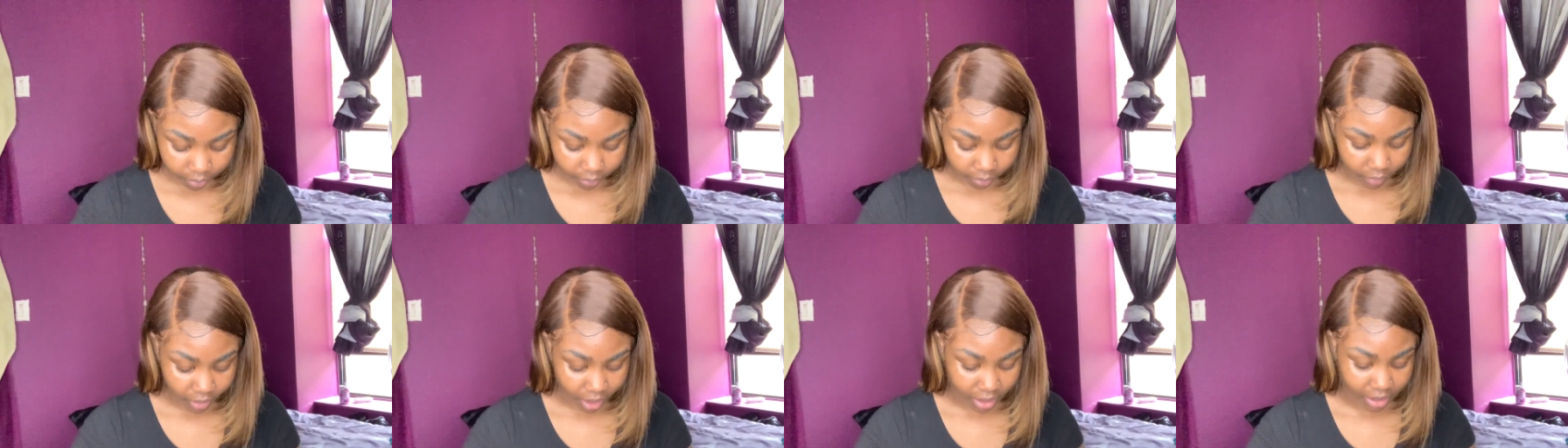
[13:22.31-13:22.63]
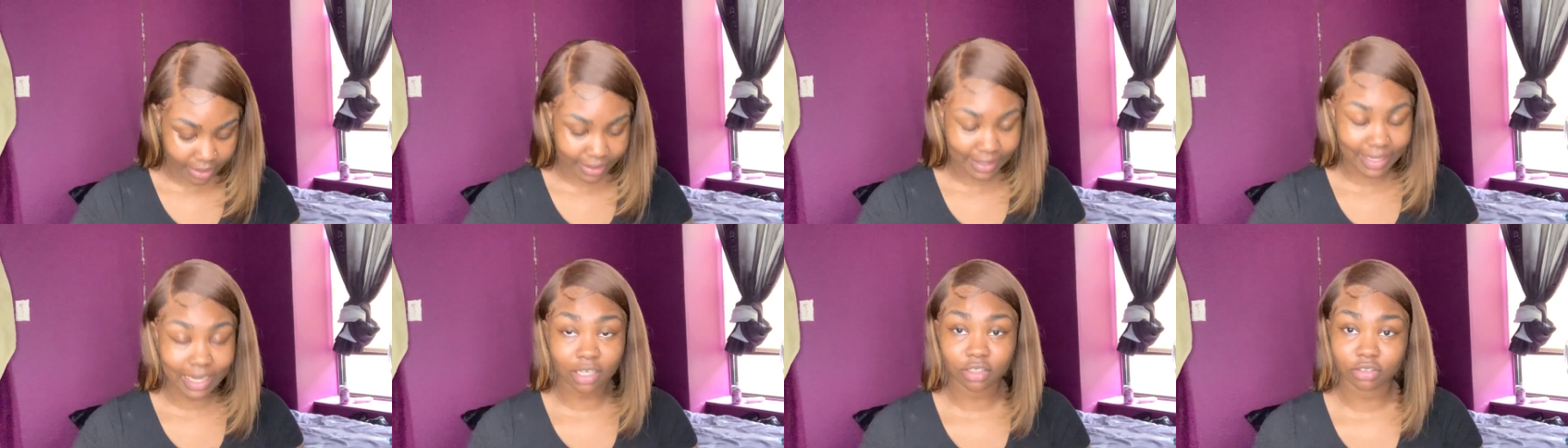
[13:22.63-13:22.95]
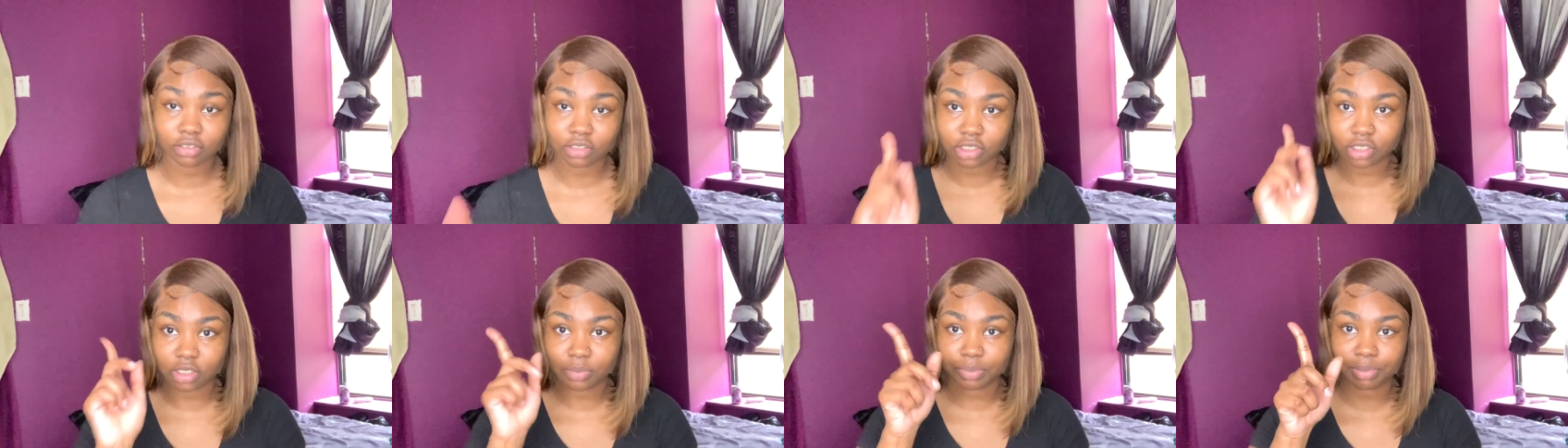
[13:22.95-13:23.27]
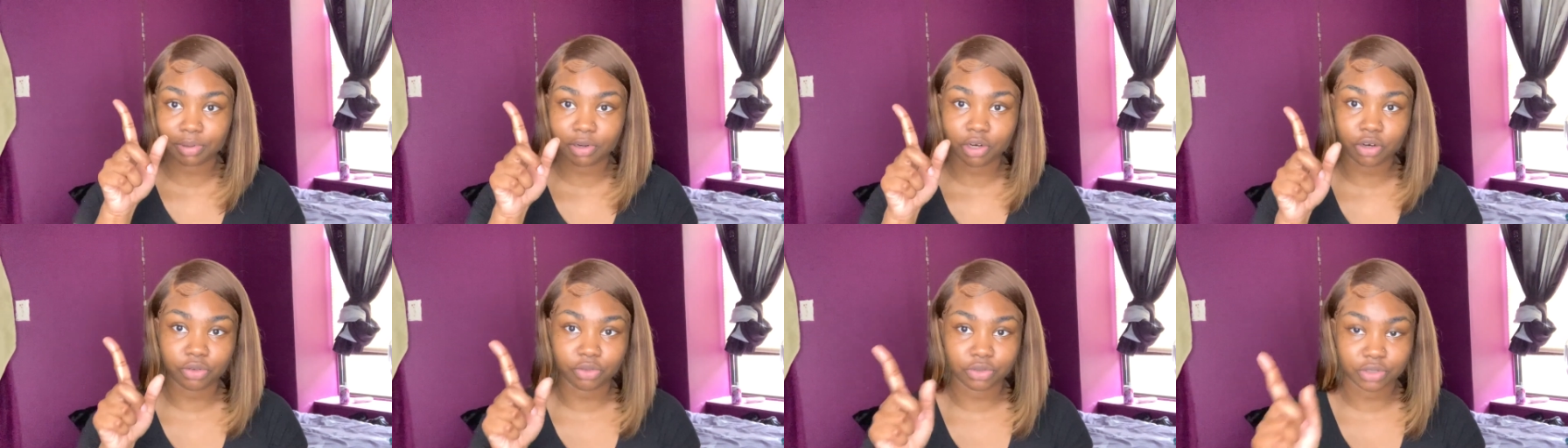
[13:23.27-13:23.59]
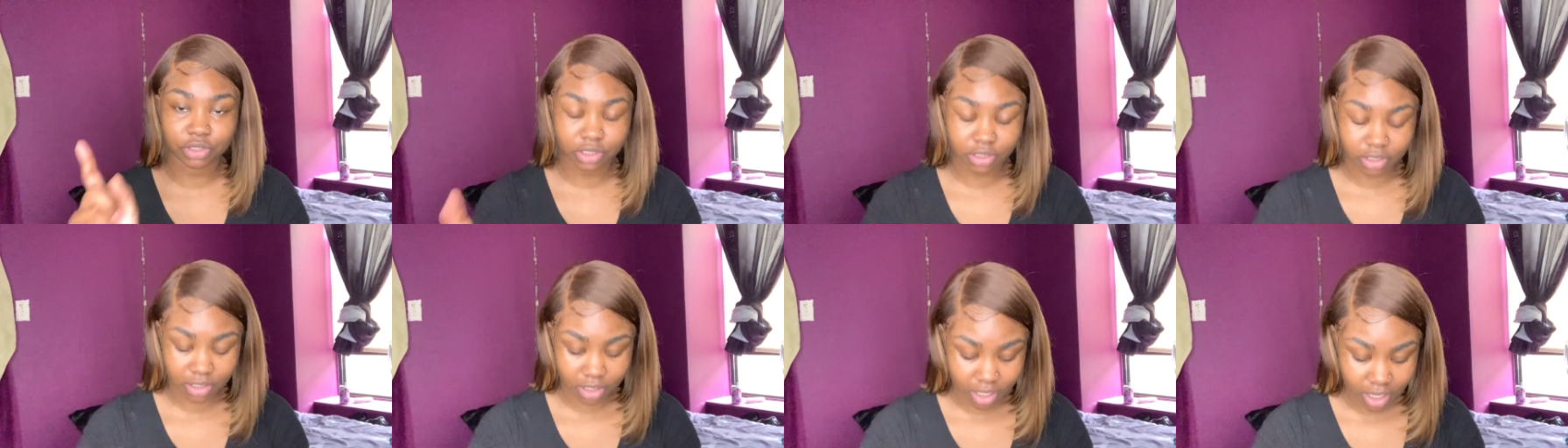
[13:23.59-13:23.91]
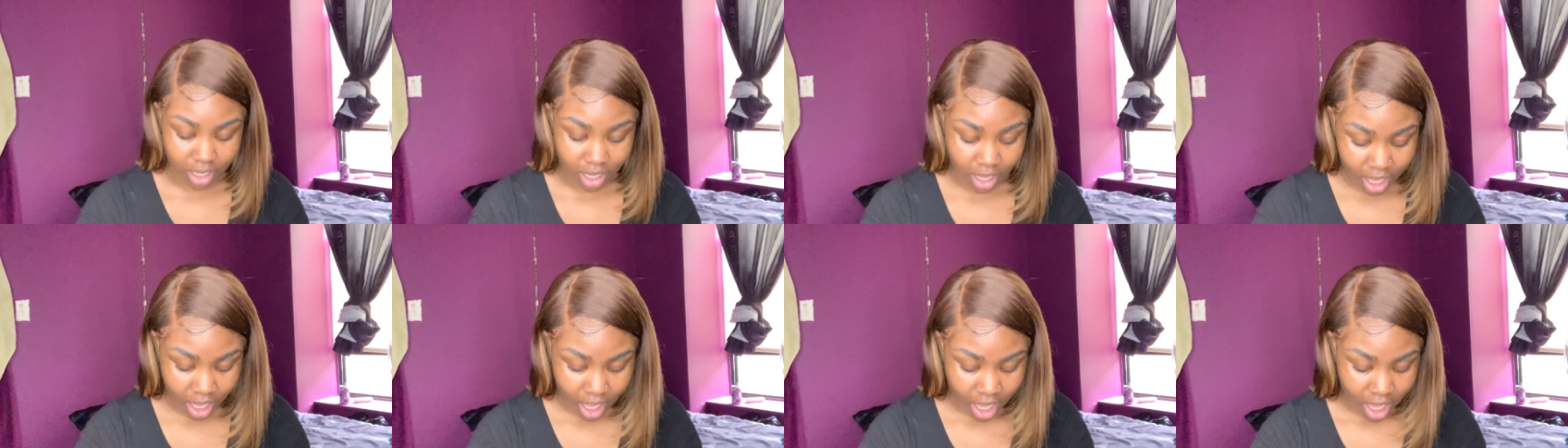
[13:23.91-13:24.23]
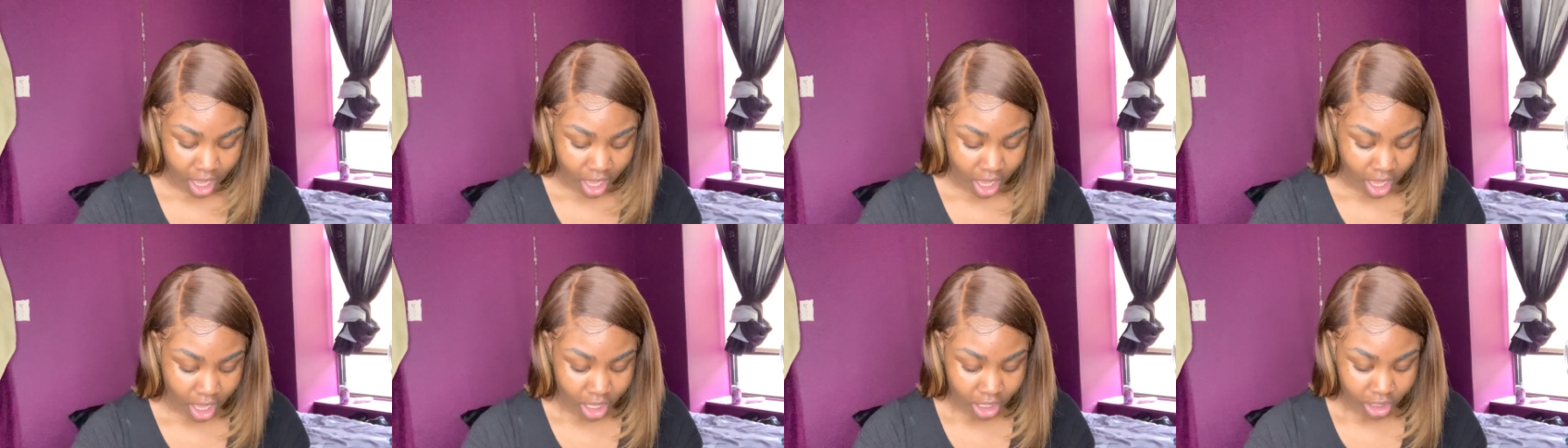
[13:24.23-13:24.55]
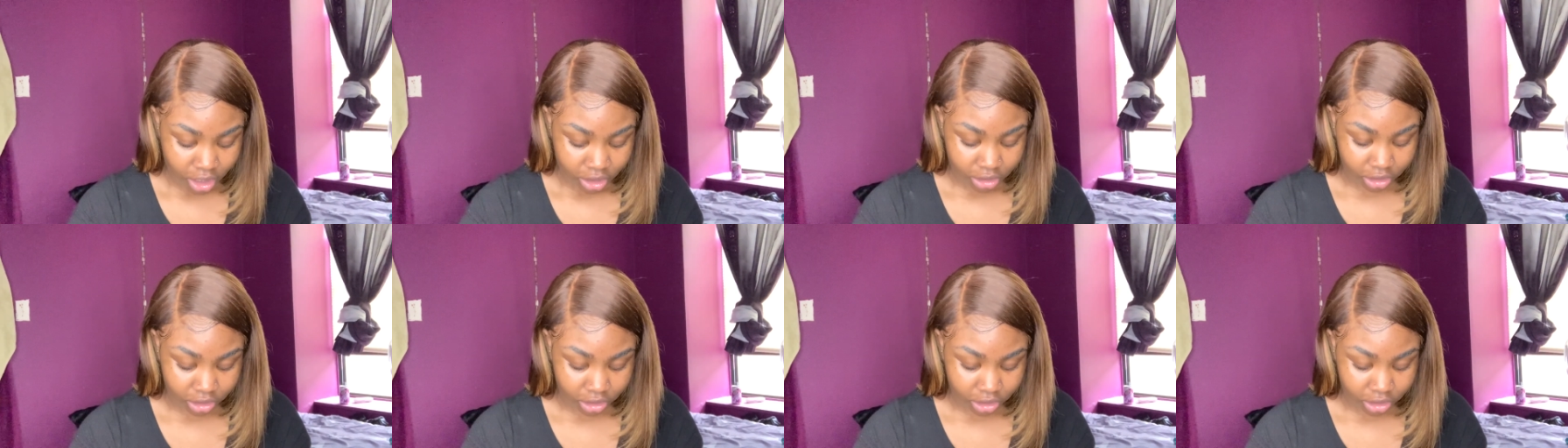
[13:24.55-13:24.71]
Now to the pros. So